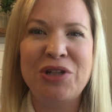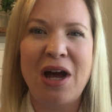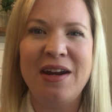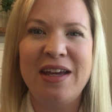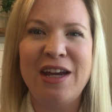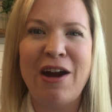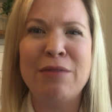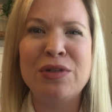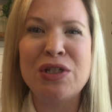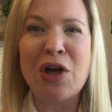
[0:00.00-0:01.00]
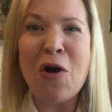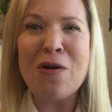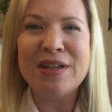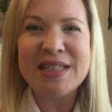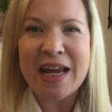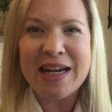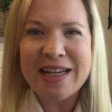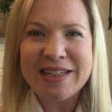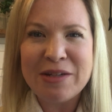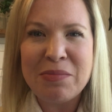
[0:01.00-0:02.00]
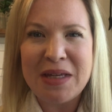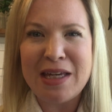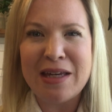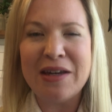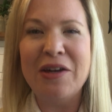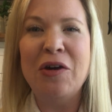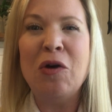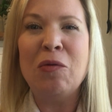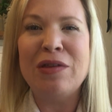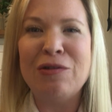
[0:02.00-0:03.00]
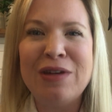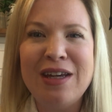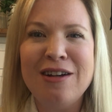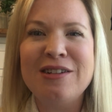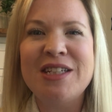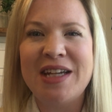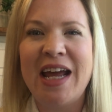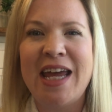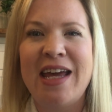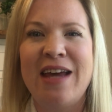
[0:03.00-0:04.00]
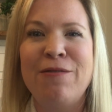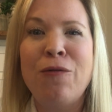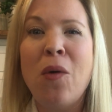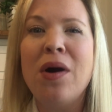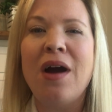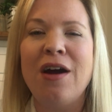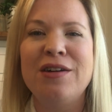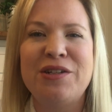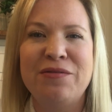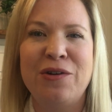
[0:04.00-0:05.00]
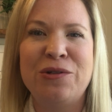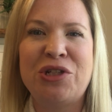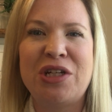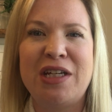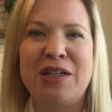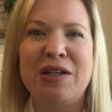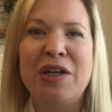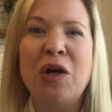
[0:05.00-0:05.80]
Shauna here. I'm so excited to be with you here tonight and for our devotion.